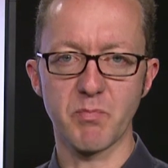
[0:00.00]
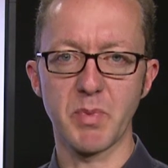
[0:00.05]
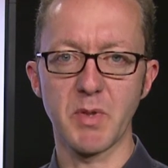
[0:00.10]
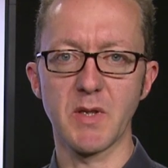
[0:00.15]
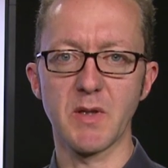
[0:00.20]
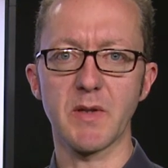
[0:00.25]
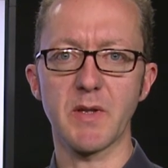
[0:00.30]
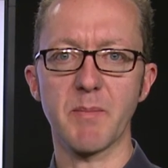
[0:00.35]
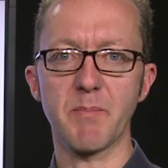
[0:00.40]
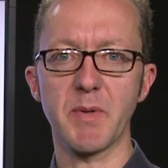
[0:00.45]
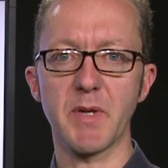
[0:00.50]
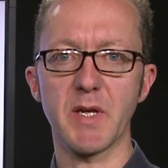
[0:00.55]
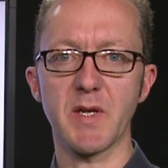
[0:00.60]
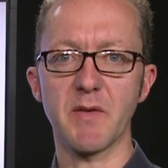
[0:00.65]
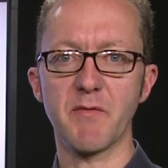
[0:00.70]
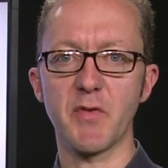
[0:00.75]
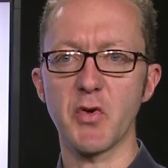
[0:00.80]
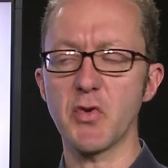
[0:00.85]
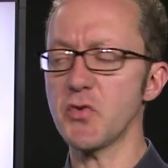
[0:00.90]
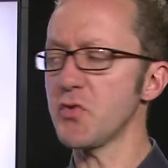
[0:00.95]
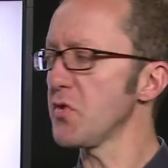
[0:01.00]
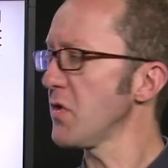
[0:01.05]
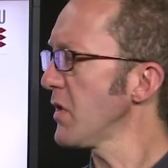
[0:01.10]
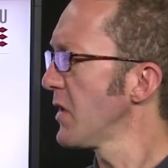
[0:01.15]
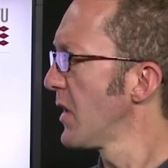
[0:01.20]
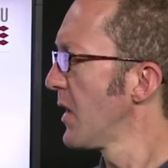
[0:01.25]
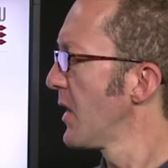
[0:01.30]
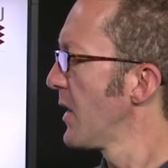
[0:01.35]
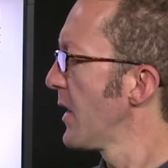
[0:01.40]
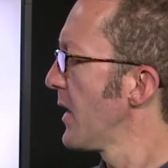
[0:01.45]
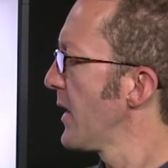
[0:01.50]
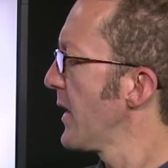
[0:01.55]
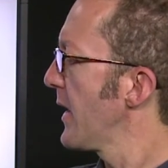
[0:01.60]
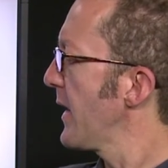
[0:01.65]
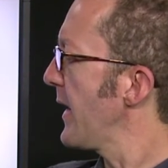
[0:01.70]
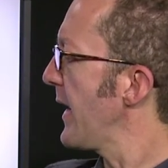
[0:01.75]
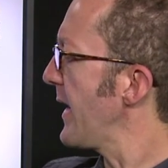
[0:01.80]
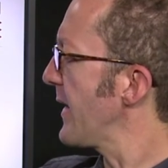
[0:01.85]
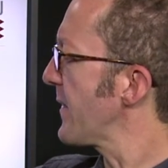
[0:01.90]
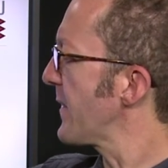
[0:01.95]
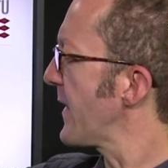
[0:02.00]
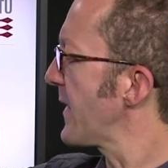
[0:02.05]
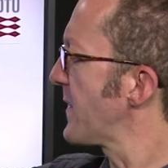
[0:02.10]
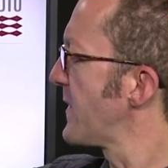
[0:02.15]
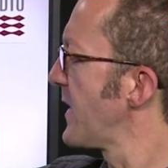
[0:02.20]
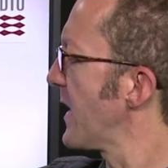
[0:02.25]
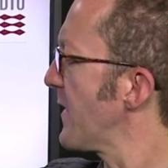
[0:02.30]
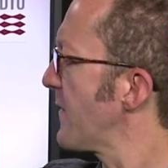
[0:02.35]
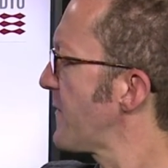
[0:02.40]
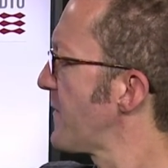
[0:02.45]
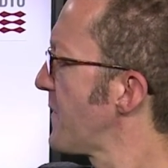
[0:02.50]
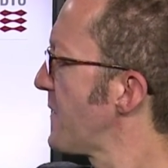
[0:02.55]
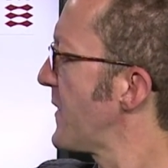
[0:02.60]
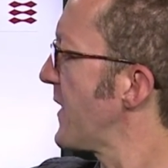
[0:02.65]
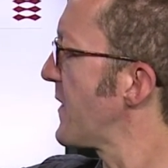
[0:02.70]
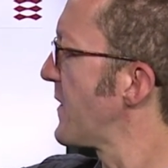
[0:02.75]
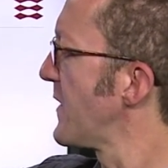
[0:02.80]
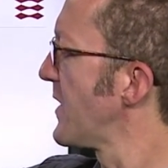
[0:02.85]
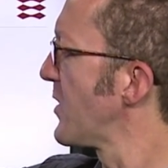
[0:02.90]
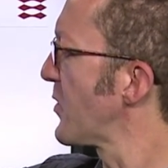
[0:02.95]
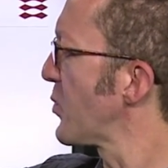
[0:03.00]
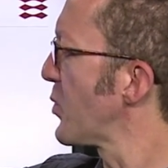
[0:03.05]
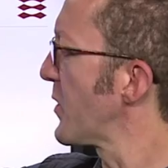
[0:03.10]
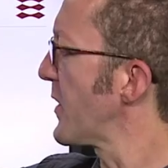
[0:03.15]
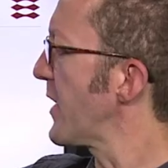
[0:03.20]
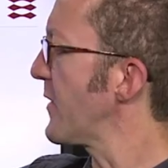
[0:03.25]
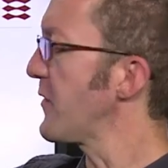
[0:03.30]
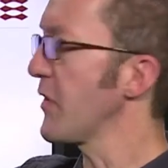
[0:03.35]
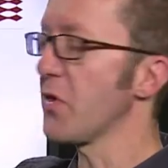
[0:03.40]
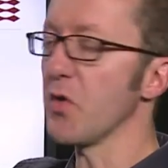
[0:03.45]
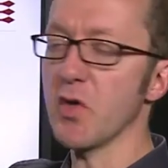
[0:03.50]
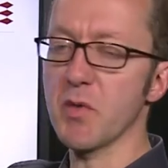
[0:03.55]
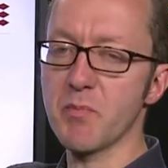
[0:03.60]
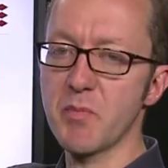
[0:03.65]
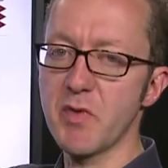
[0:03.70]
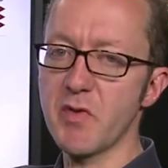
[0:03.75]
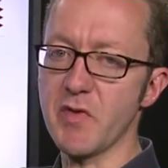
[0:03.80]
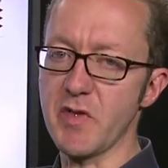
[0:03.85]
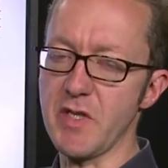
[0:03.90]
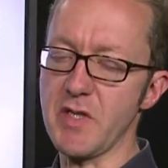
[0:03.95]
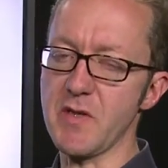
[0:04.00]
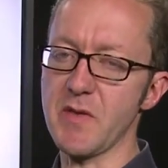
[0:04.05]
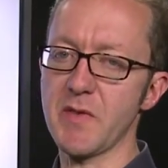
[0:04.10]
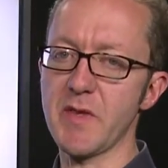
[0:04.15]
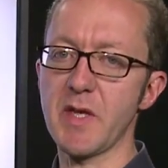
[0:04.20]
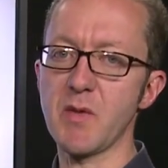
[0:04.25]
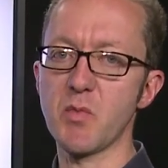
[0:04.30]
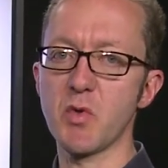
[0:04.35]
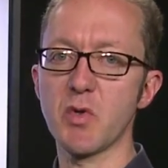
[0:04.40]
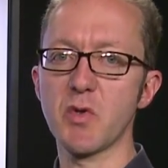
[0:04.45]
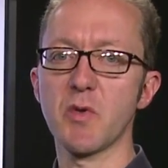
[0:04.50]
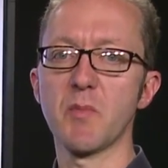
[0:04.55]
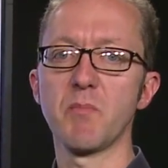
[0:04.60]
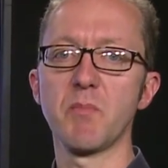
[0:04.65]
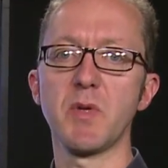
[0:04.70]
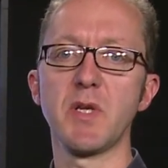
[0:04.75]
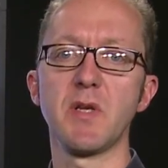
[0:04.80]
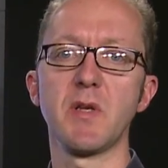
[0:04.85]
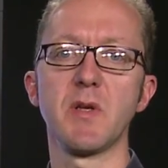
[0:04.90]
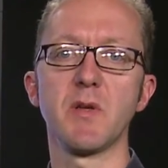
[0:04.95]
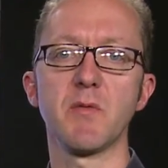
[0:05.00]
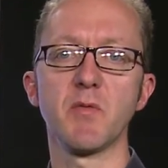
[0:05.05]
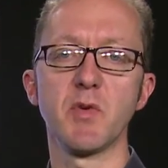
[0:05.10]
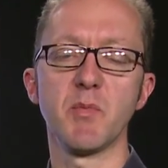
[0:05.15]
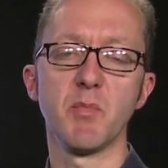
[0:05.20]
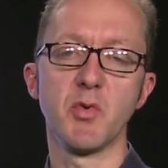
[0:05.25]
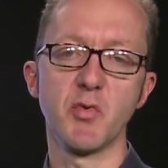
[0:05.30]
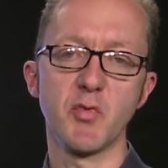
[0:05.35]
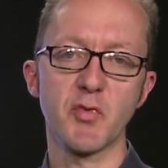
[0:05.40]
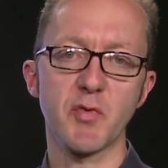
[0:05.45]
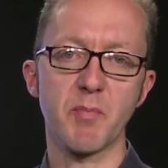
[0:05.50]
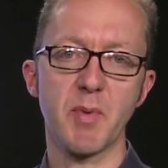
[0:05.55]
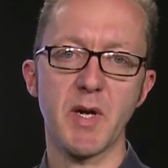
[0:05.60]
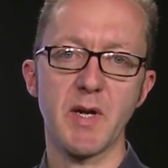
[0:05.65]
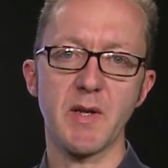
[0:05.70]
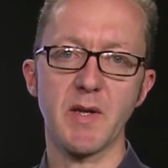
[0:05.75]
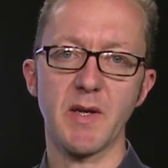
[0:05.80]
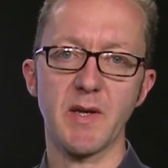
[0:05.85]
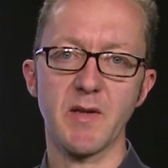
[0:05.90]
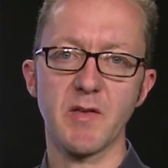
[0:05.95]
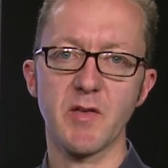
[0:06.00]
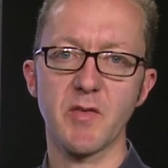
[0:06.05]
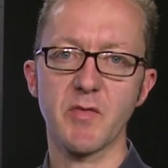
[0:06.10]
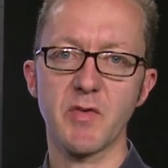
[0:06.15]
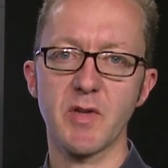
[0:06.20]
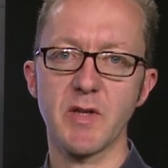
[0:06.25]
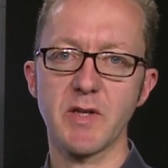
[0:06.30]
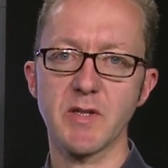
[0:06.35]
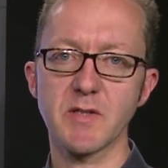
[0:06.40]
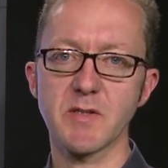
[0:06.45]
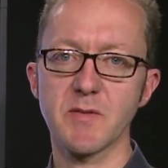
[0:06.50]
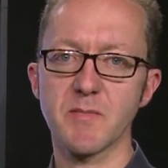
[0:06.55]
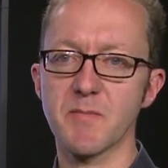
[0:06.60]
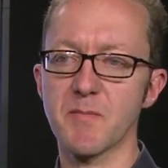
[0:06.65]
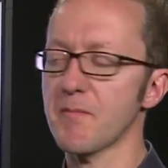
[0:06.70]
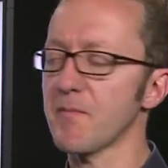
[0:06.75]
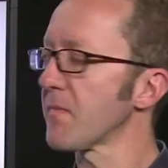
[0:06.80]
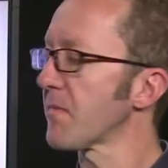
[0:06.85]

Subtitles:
build a better version, and that these would therefore not be seen. They would be removed by negative selection.